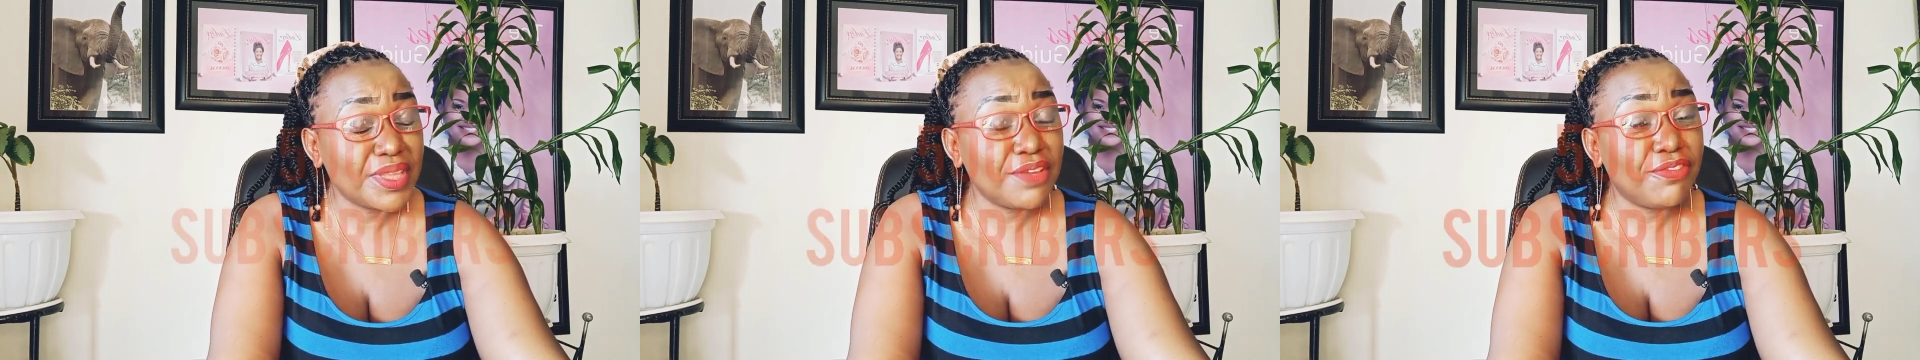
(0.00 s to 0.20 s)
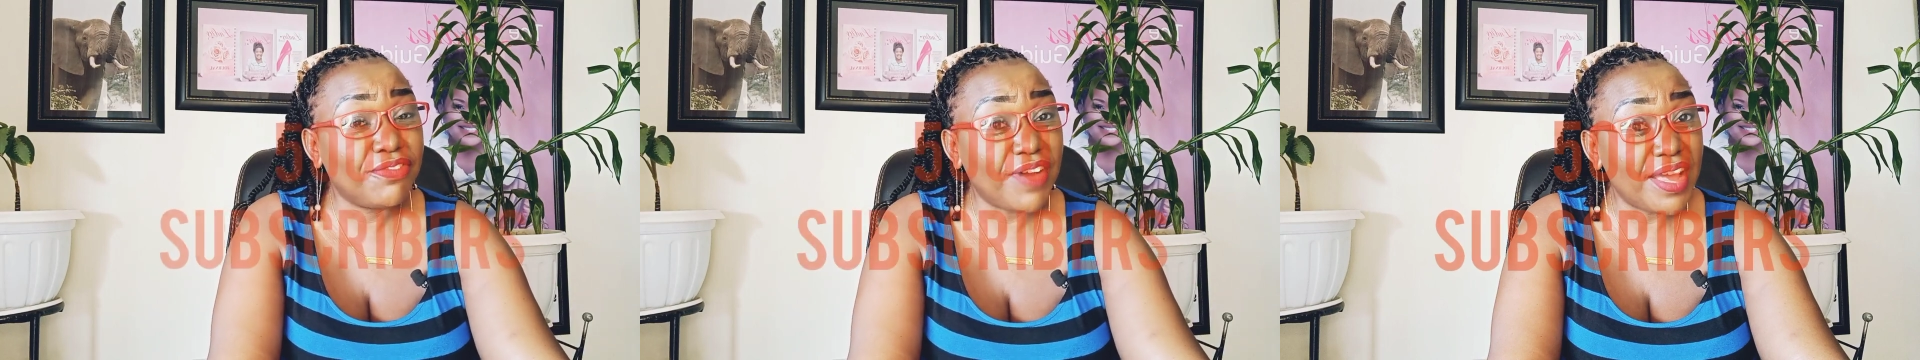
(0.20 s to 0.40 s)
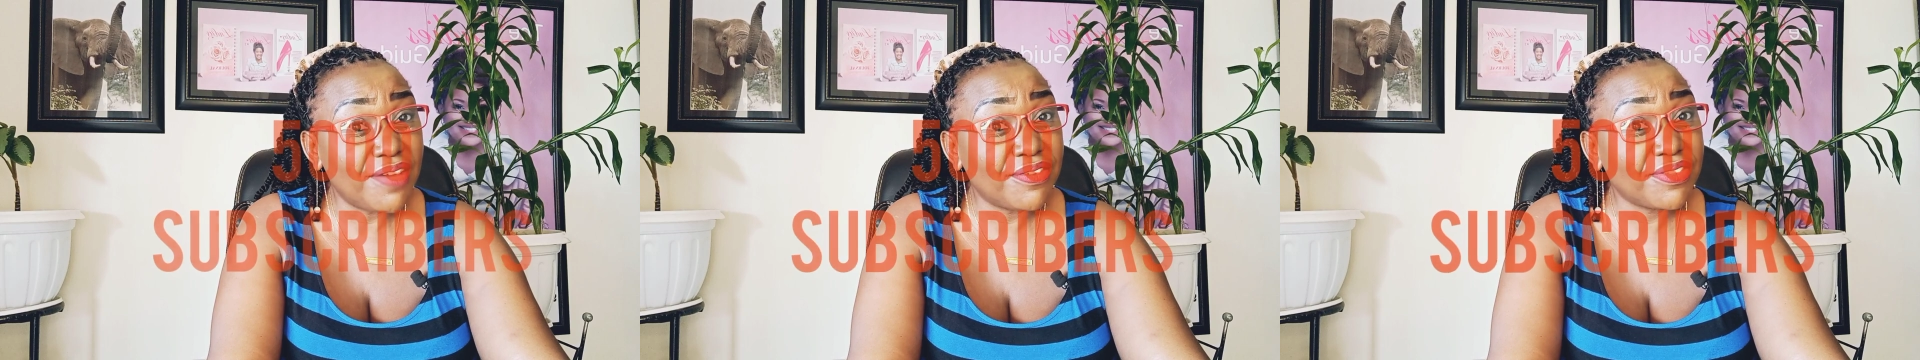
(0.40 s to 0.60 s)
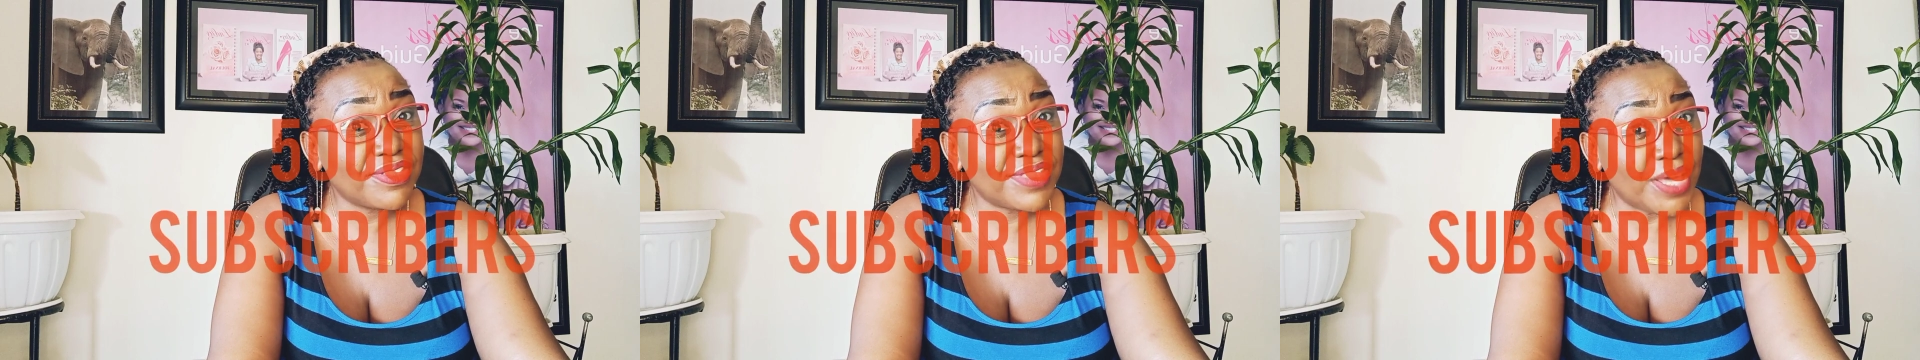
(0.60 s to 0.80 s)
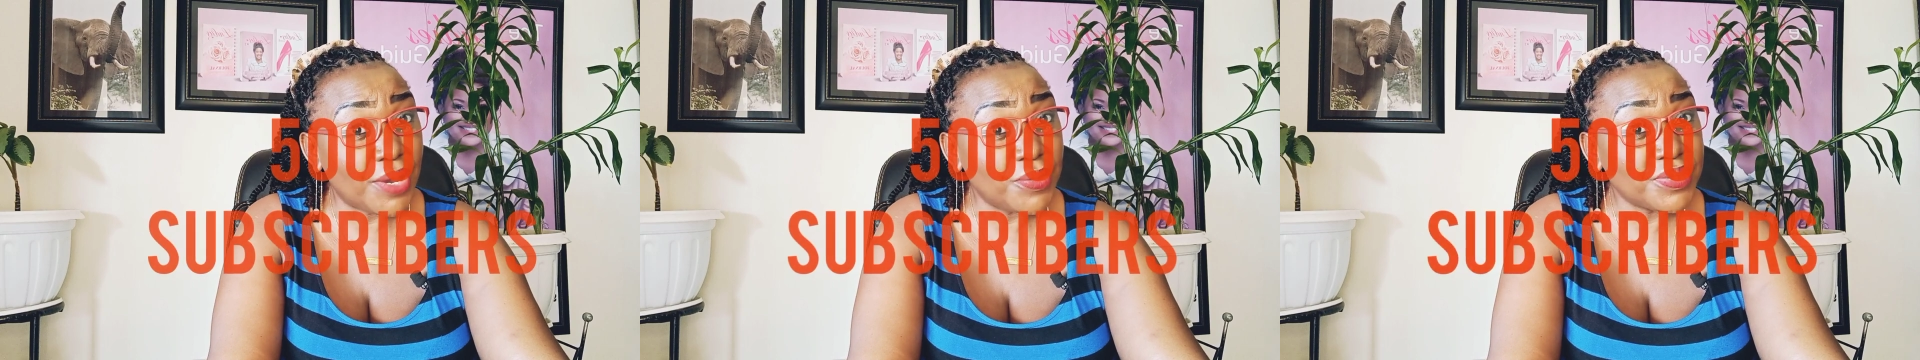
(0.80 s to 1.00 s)

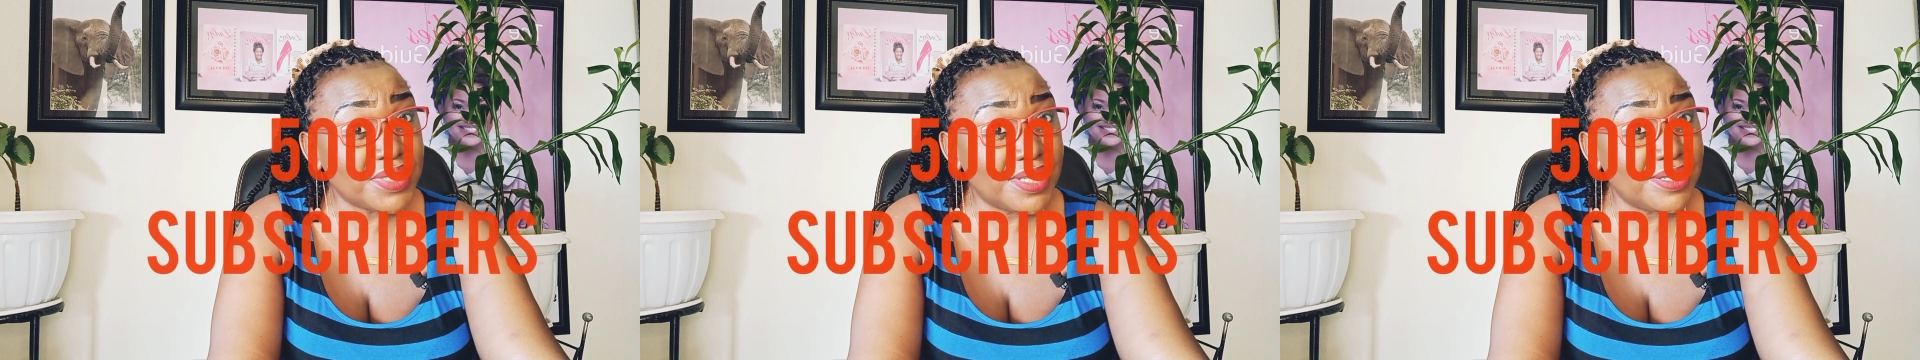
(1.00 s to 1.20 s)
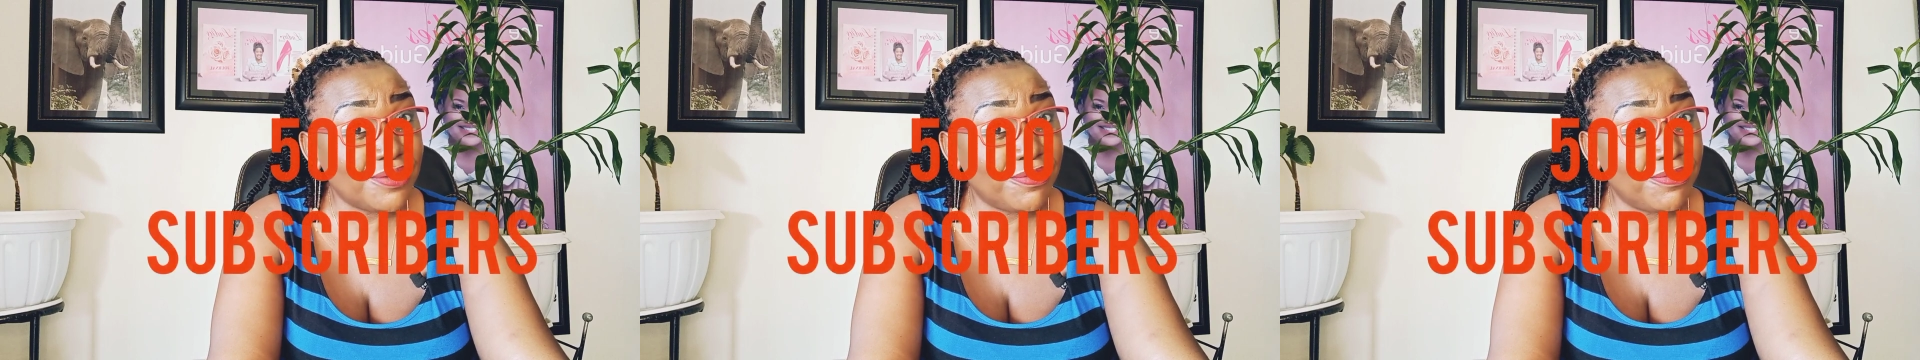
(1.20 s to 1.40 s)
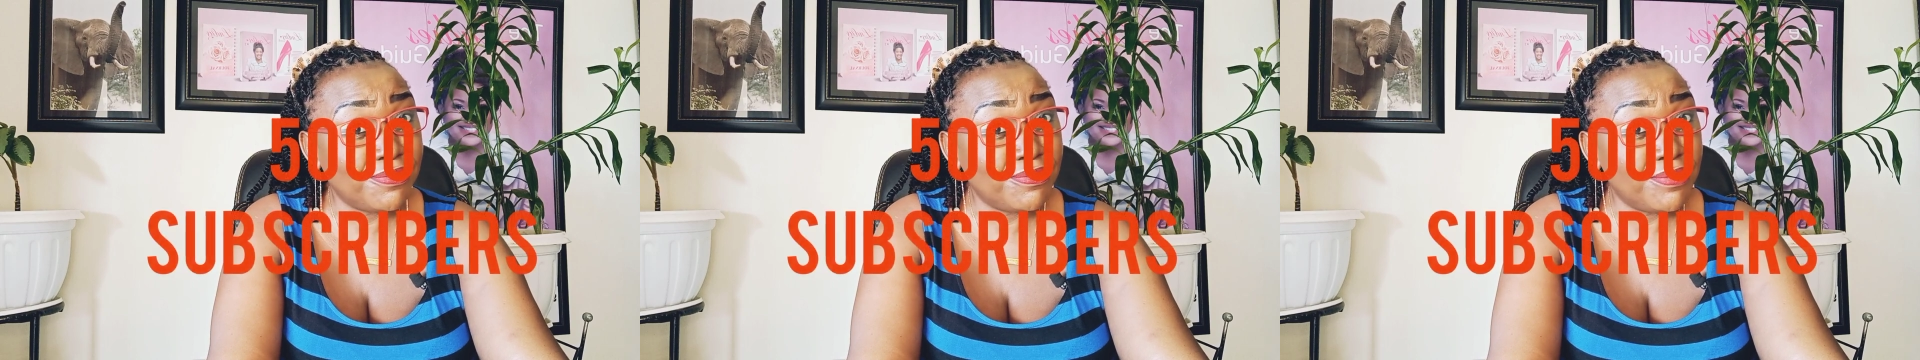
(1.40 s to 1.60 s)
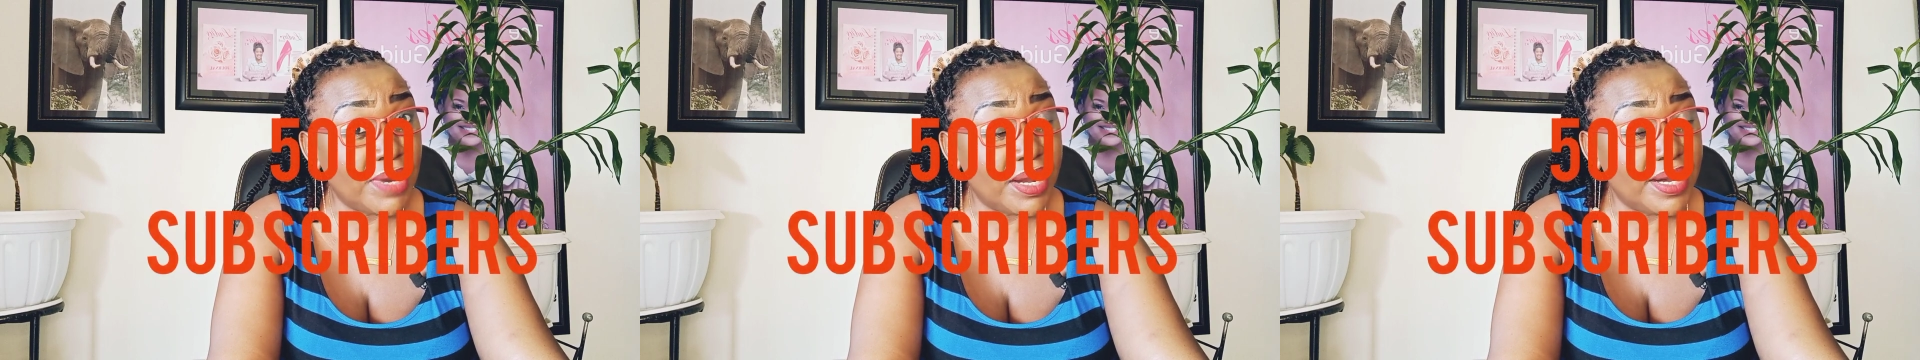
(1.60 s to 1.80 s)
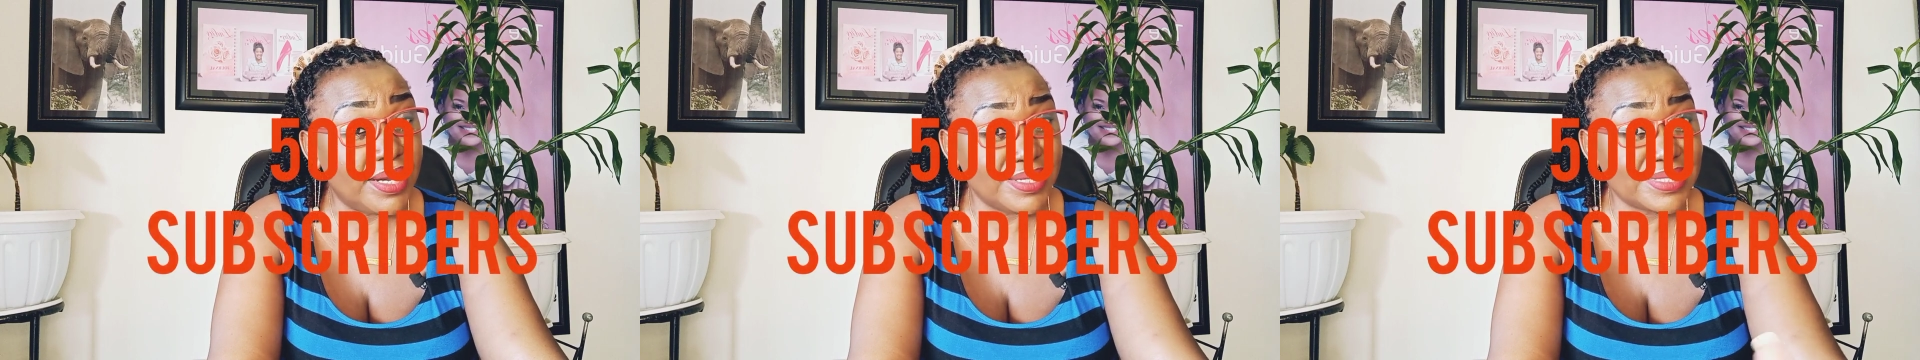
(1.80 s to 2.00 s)
5,000
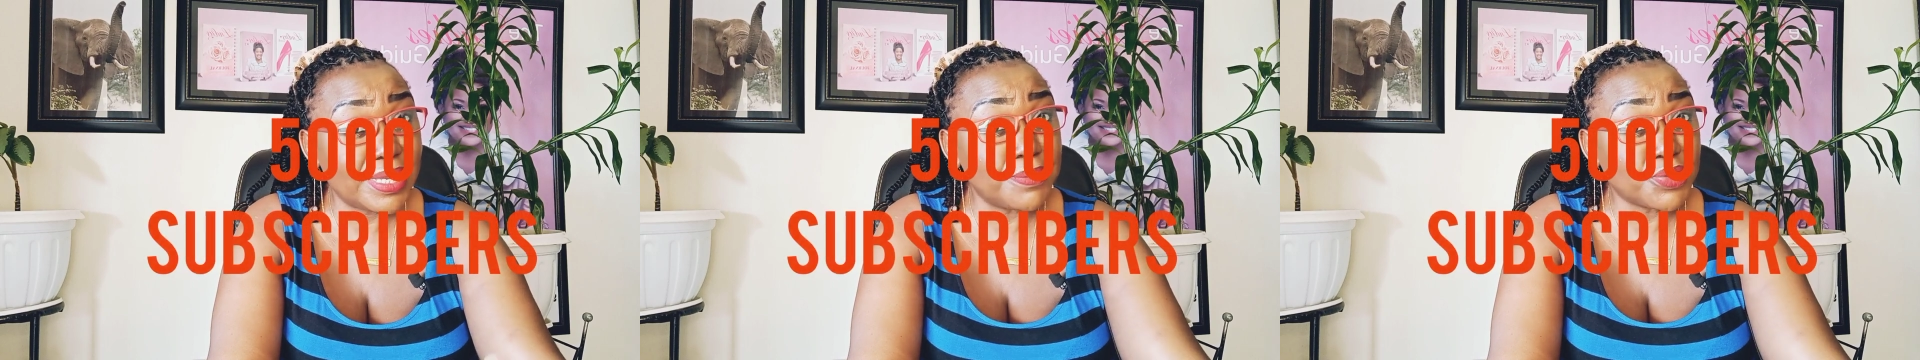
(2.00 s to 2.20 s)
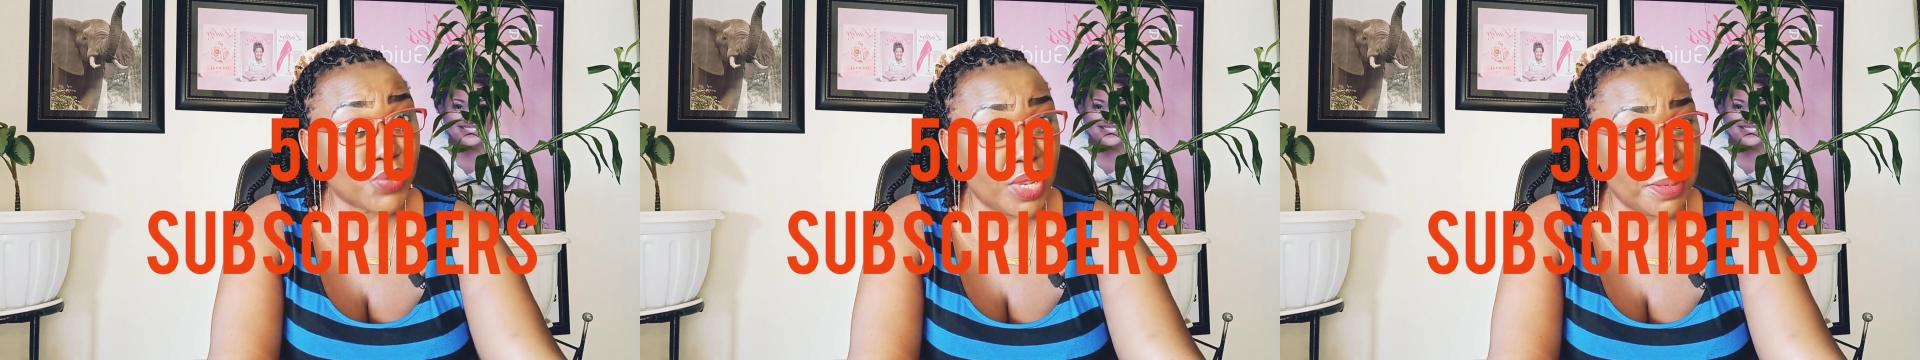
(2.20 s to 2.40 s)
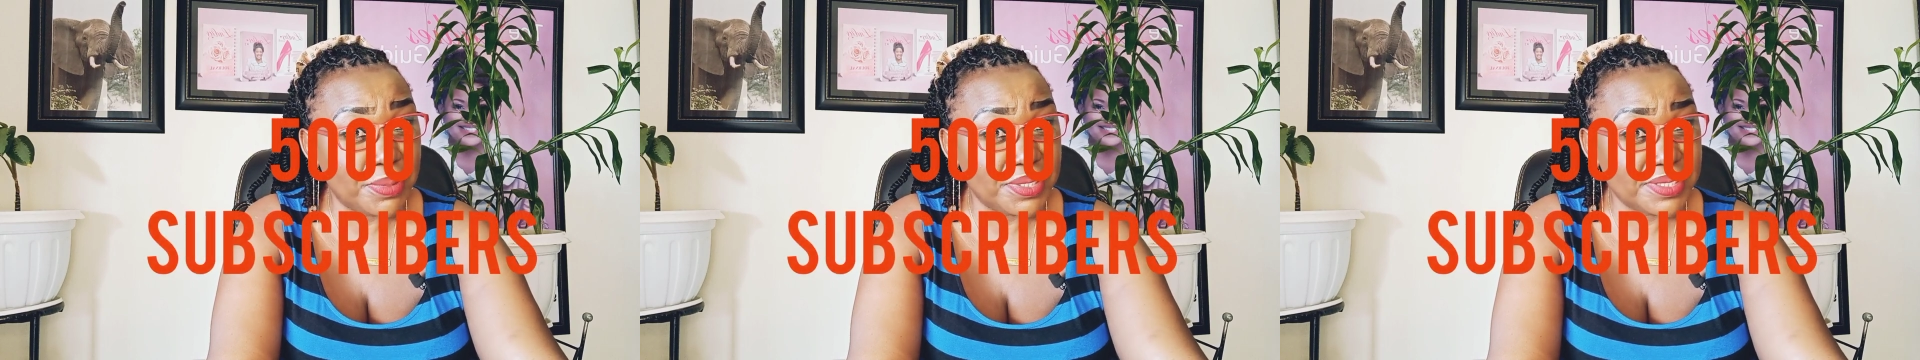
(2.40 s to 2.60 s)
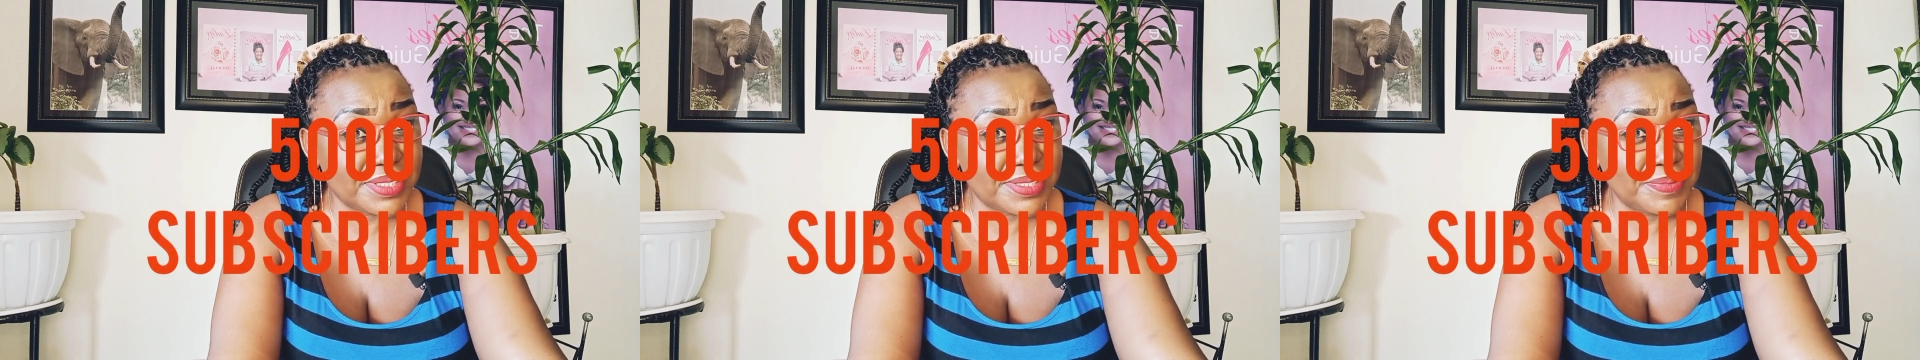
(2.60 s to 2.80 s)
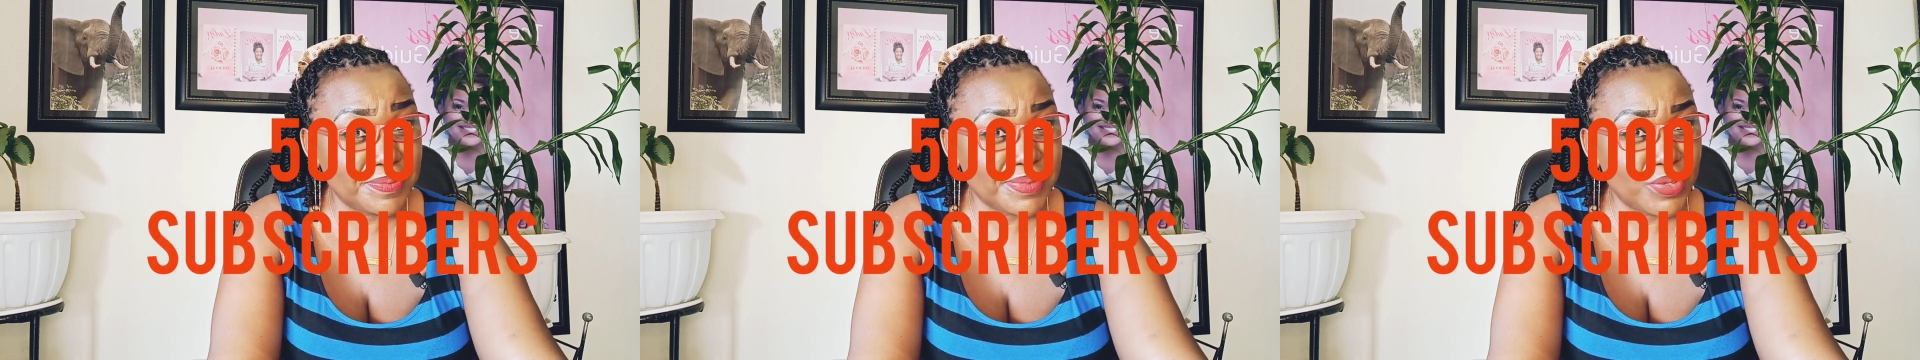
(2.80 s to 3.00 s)
subscribers.